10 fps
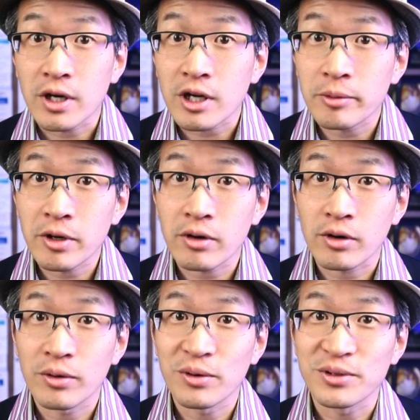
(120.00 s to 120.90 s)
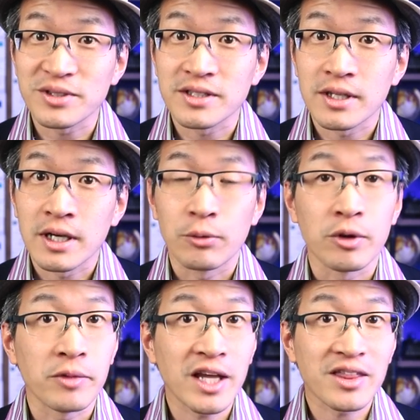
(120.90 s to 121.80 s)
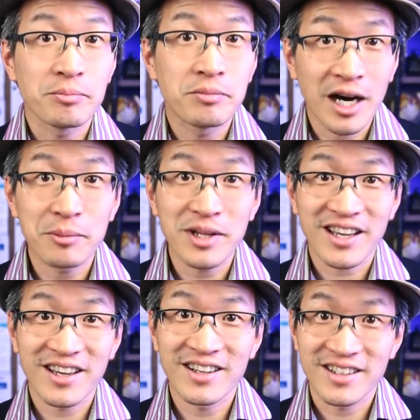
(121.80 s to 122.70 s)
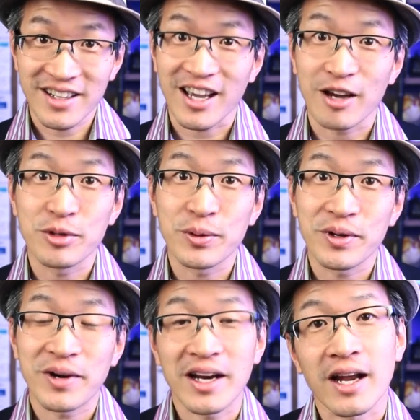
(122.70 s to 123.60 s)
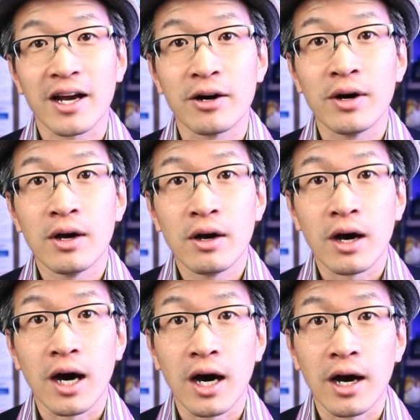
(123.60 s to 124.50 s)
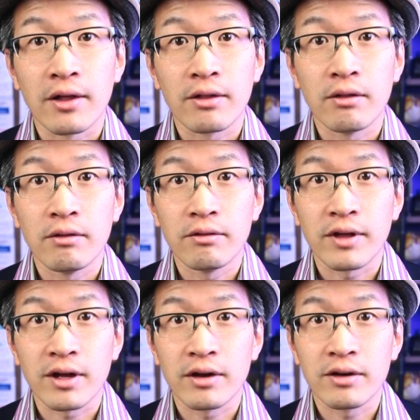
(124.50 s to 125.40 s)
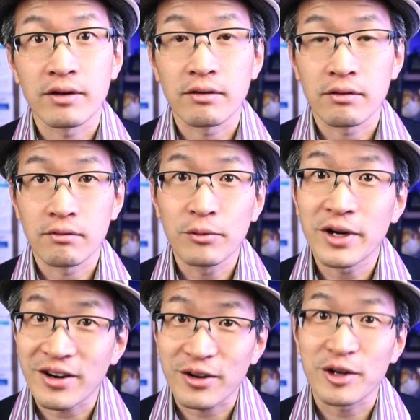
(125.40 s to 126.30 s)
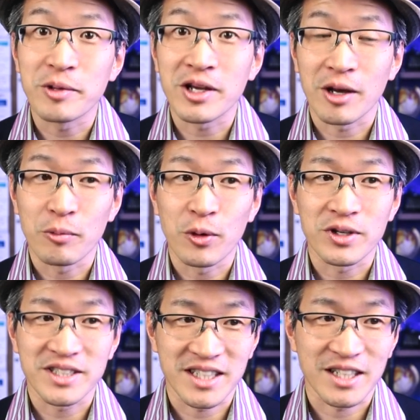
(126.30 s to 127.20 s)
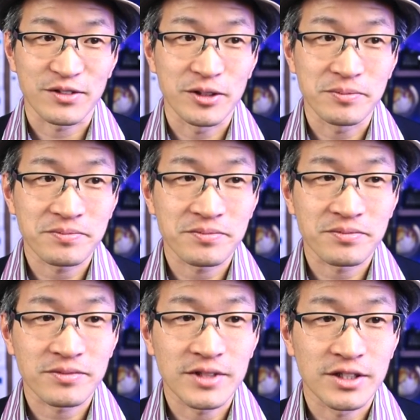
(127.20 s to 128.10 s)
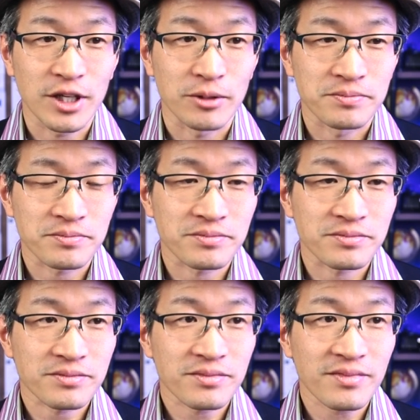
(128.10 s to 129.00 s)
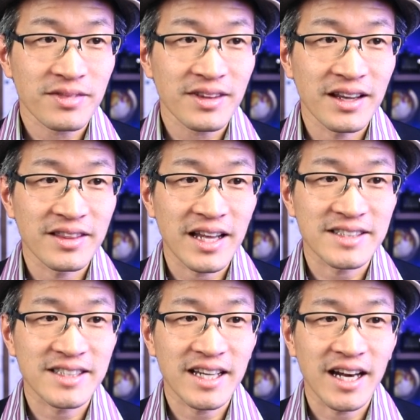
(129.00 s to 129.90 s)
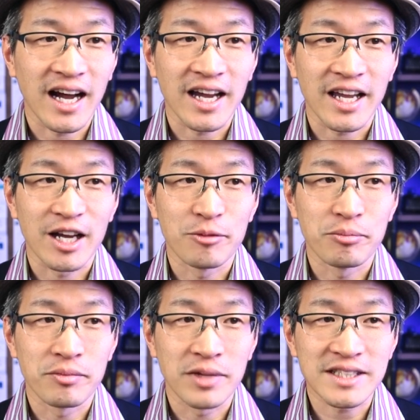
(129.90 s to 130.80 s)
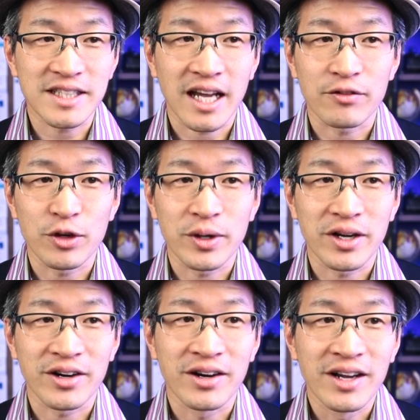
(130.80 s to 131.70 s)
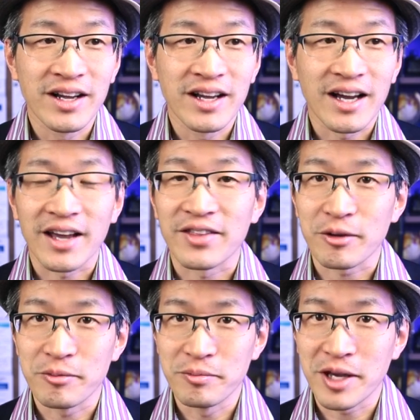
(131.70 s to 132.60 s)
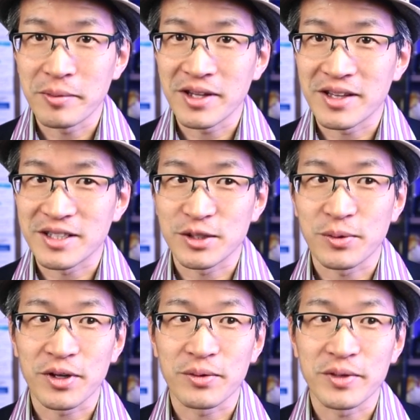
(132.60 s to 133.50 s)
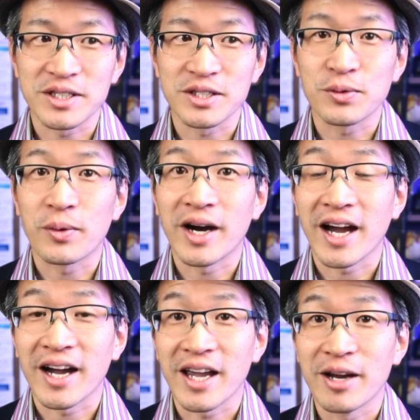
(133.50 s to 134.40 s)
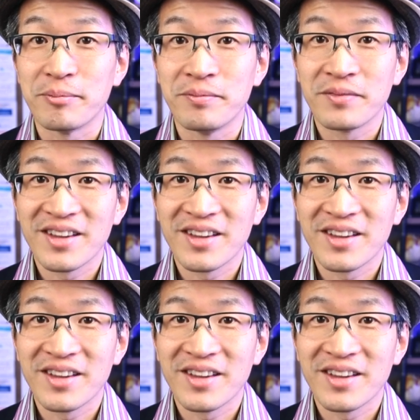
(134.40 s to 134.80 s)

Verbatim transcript: talk about our goals, we make them public, like I'm doing right now, uh, then we are going to be a lot more successful. So, that said, I am blessed to have you here. I think maybe this is one of the reasons why I am